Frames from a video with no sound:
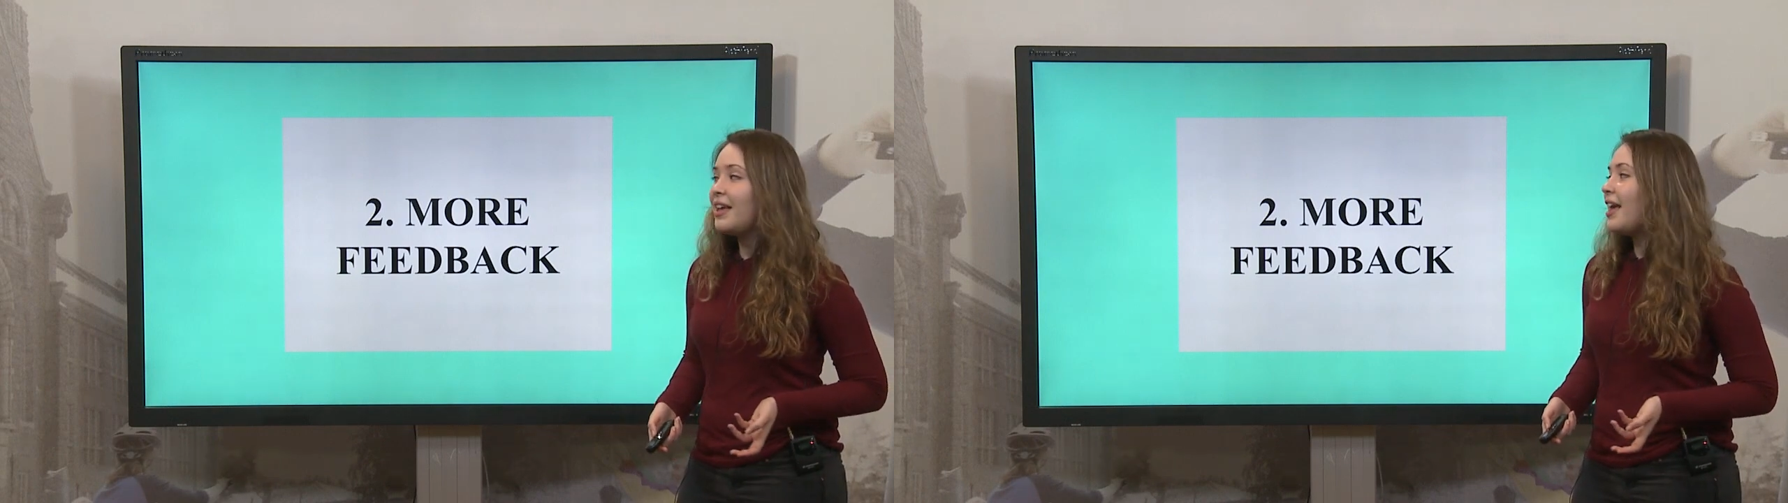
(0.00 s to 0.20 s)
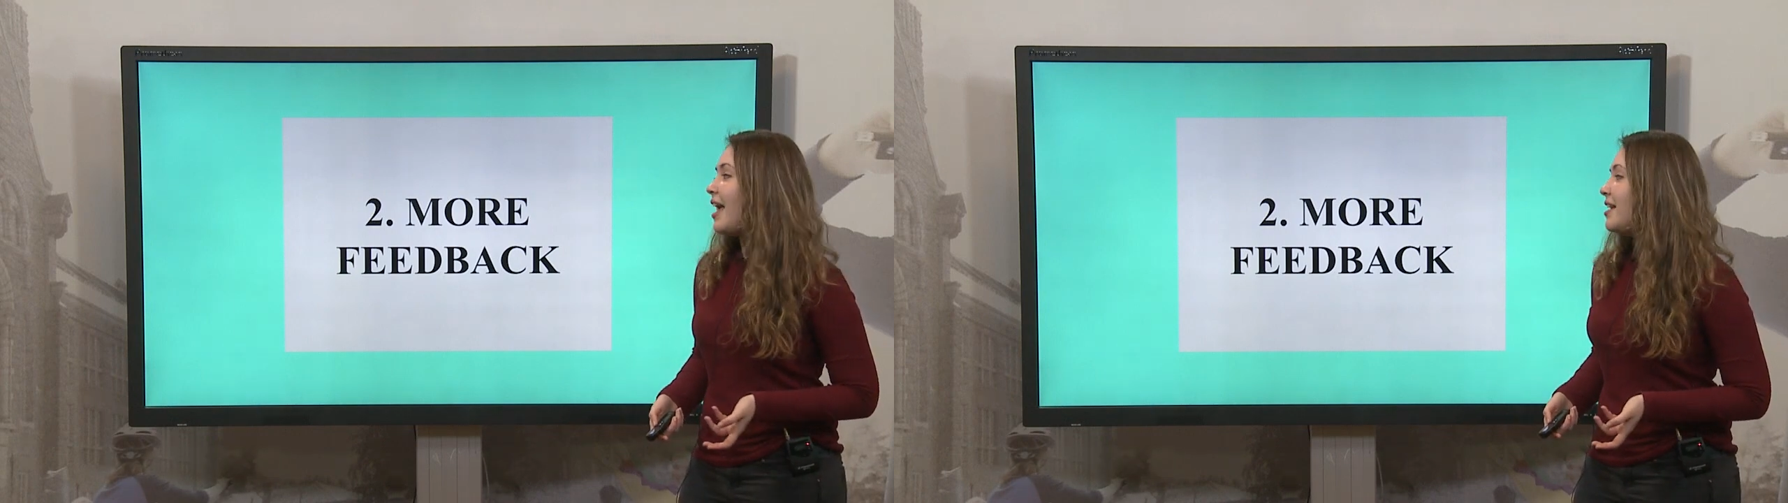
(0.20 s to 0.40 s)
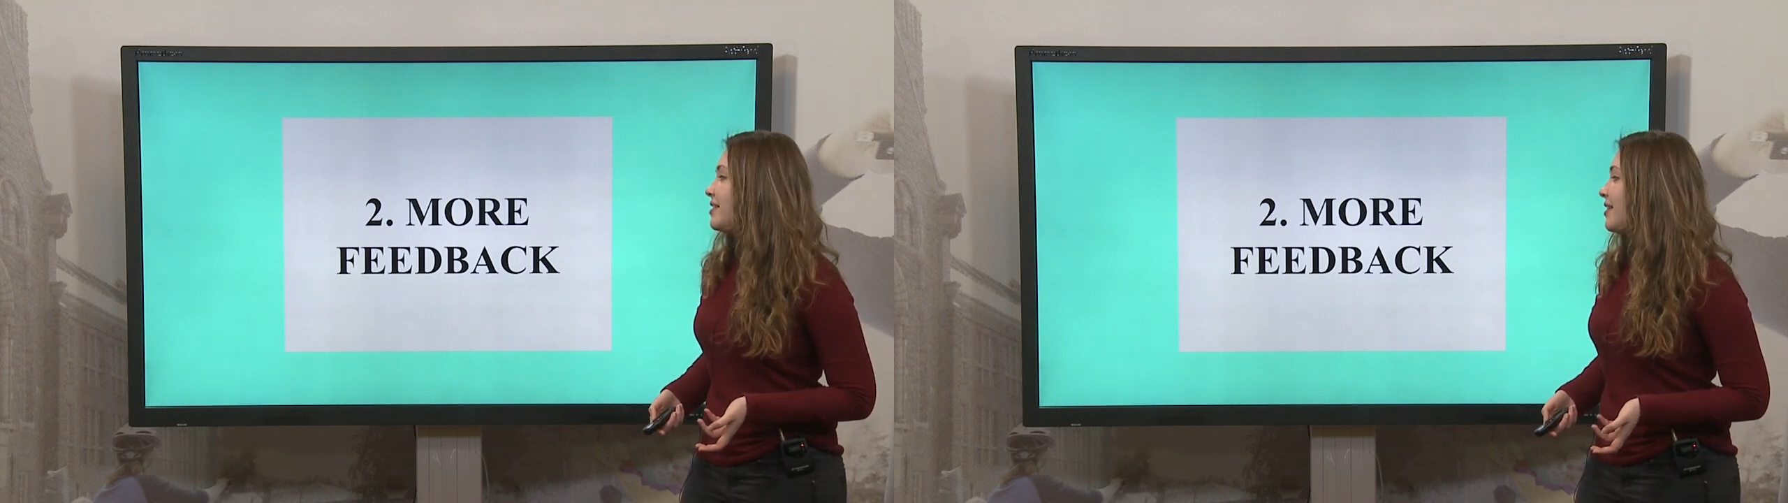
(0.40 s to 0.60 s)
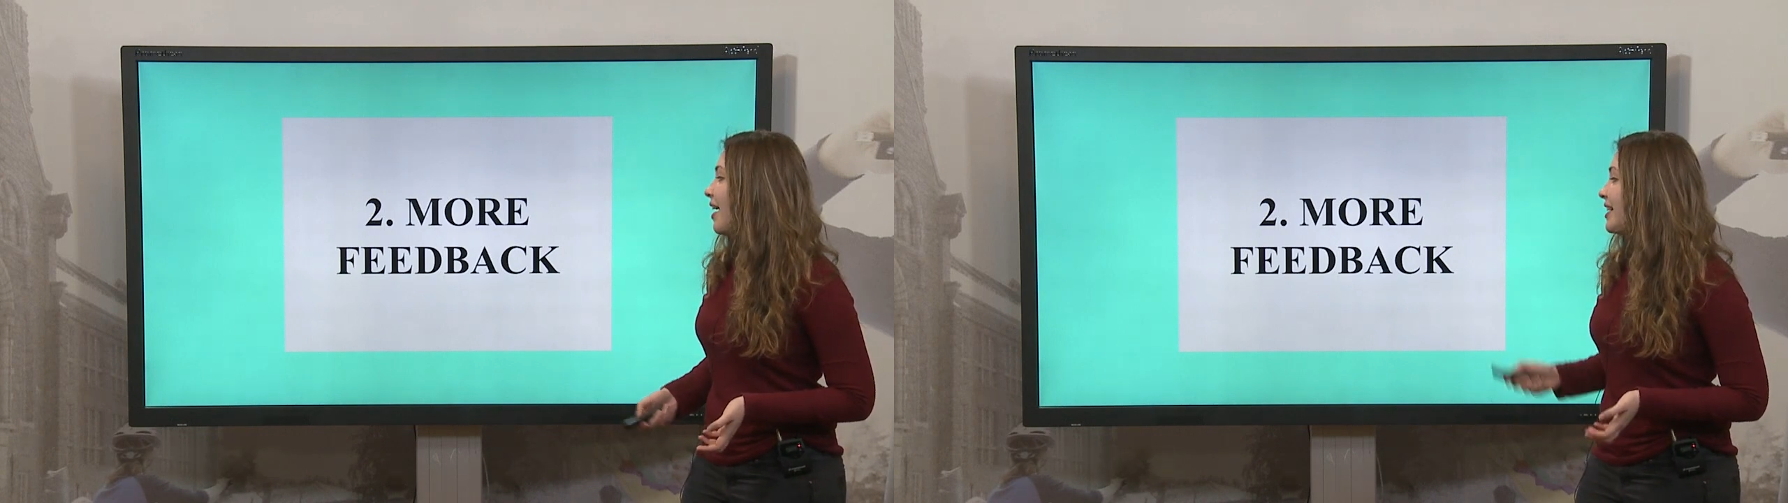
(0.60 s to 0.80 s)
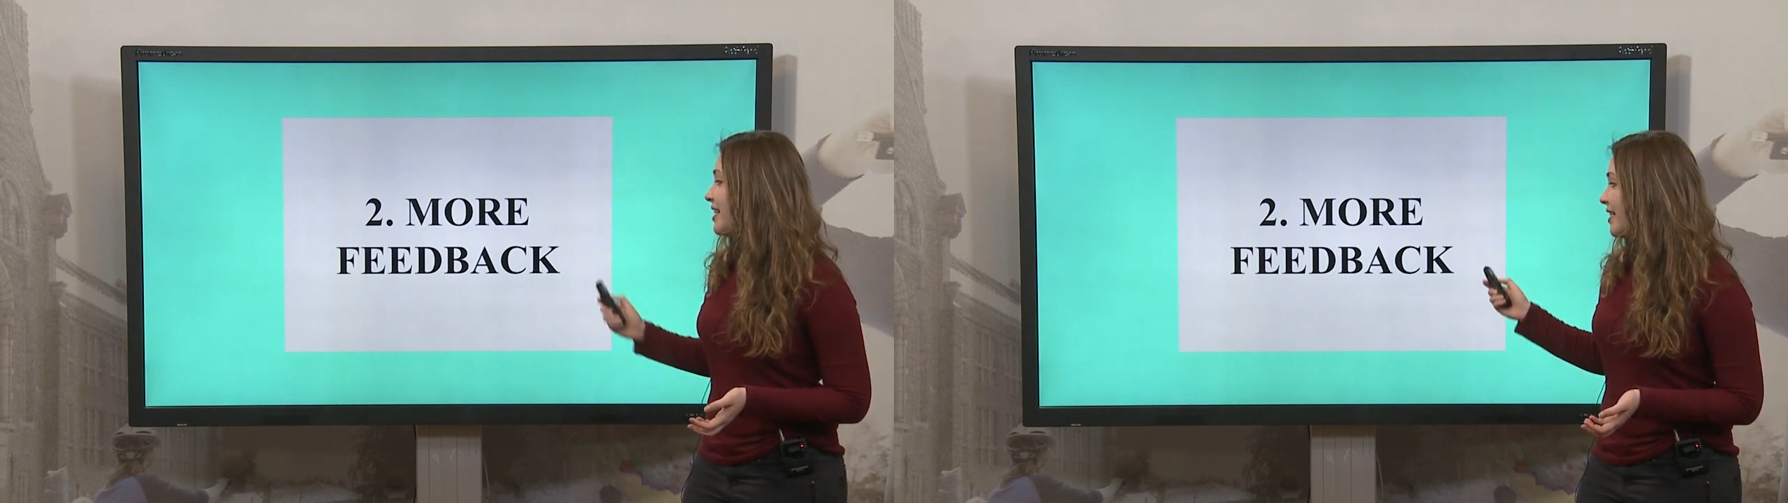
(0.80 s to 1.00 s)
And
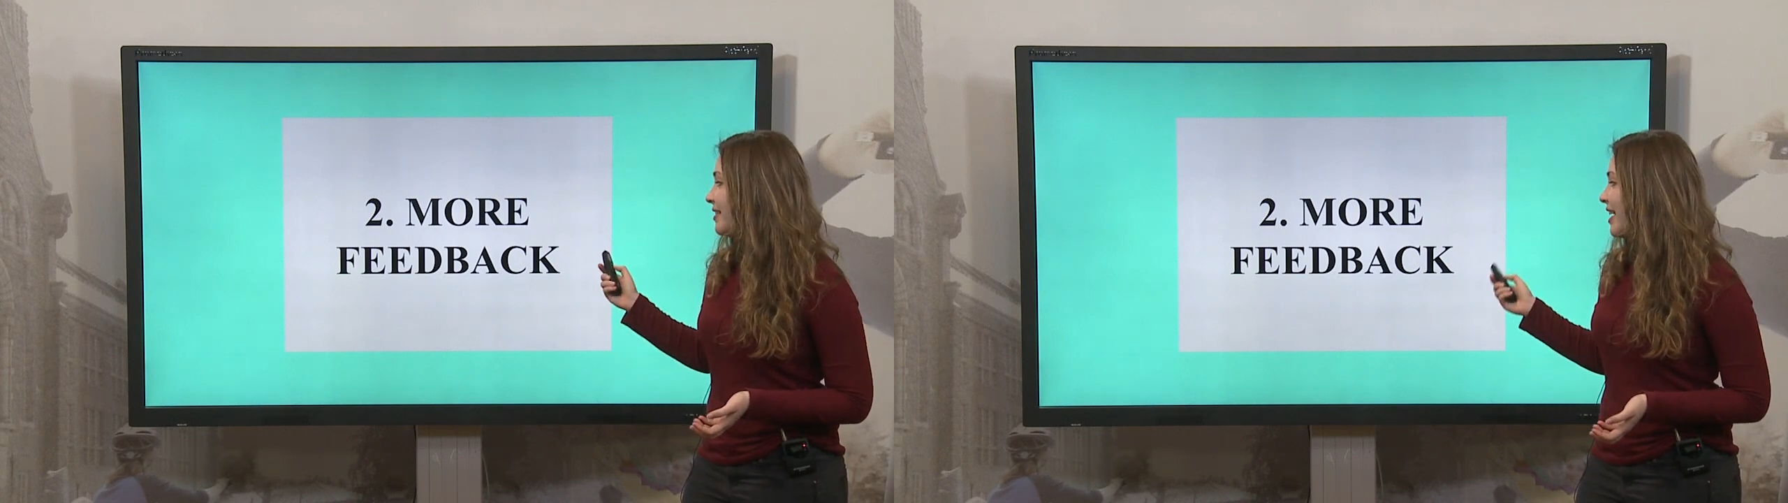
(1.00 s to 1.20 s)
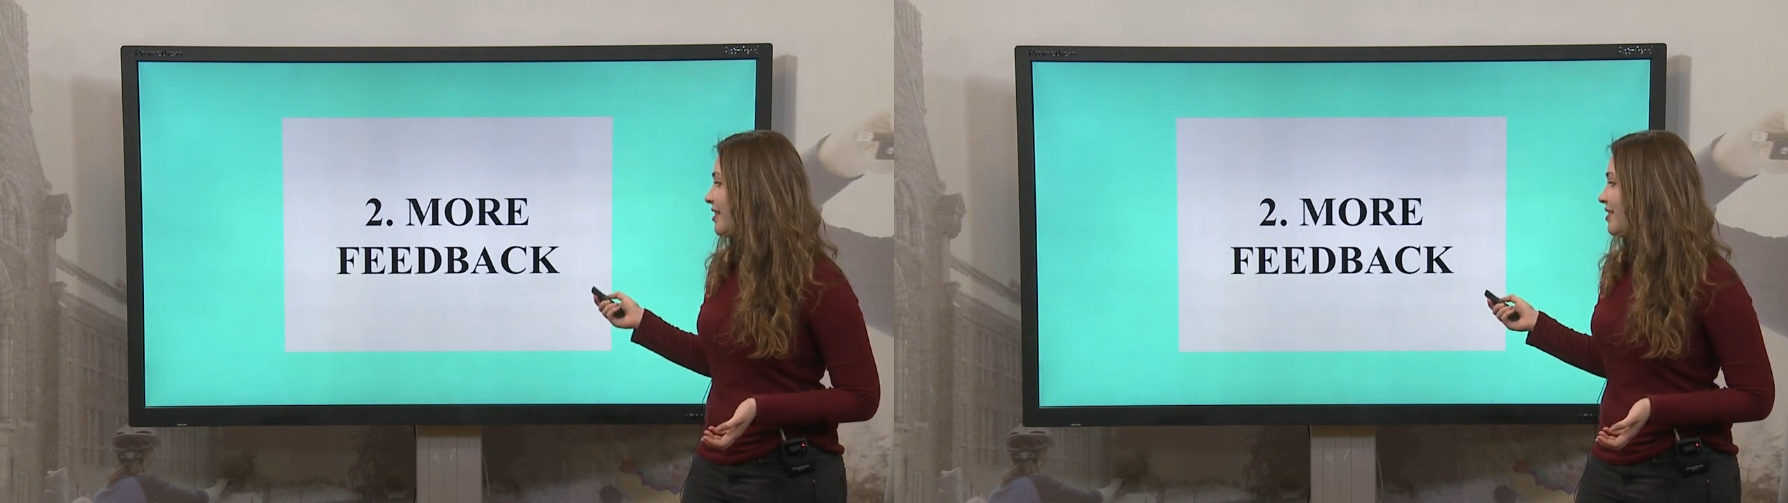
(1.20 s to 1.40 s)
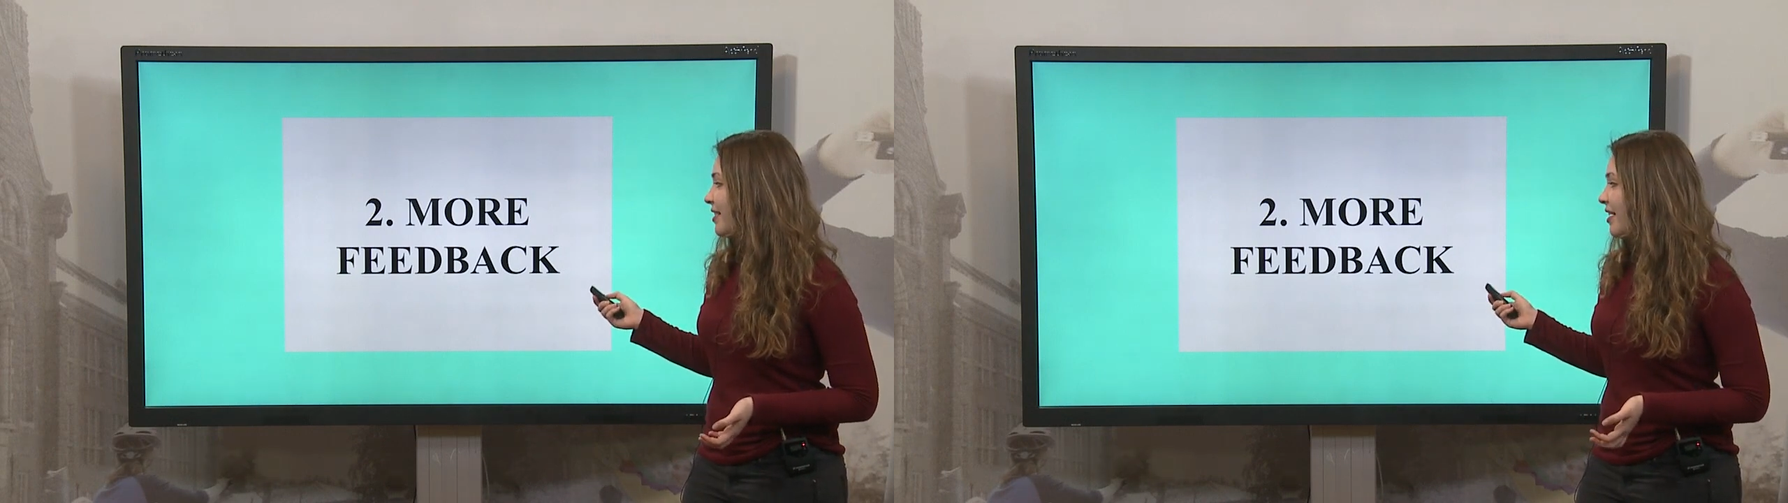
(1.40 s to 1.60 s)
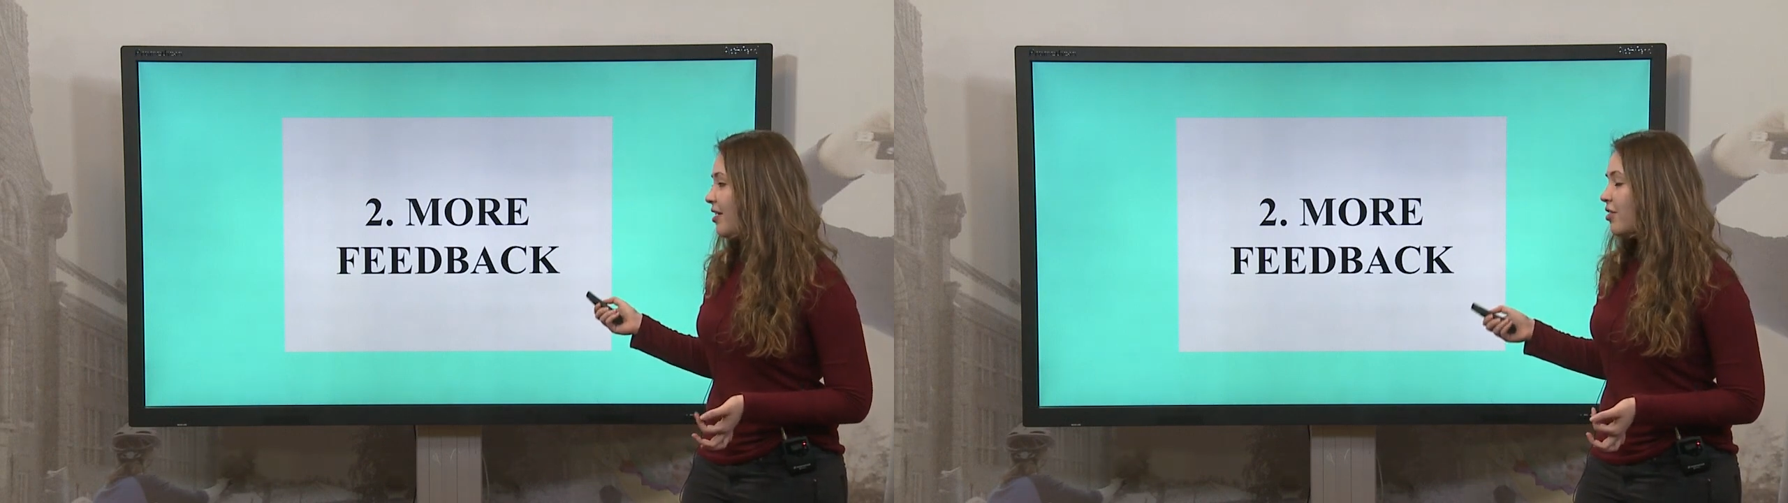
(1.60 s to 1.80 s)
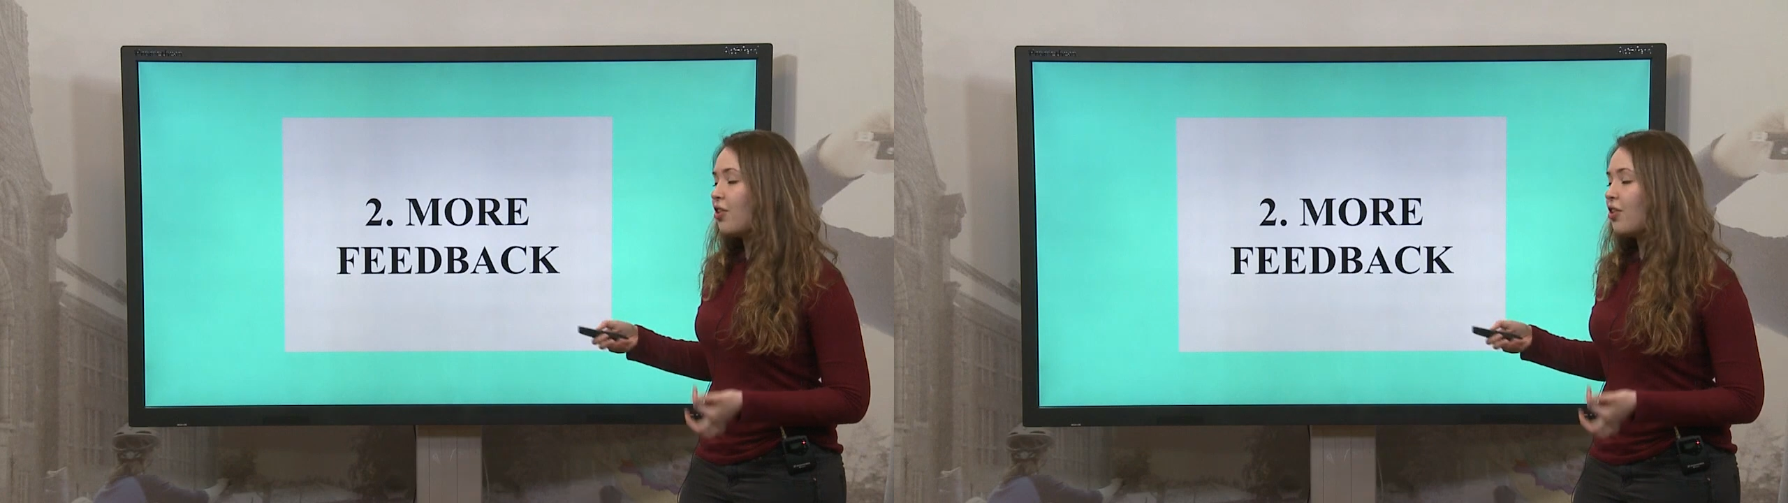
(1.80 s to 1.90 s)
I think that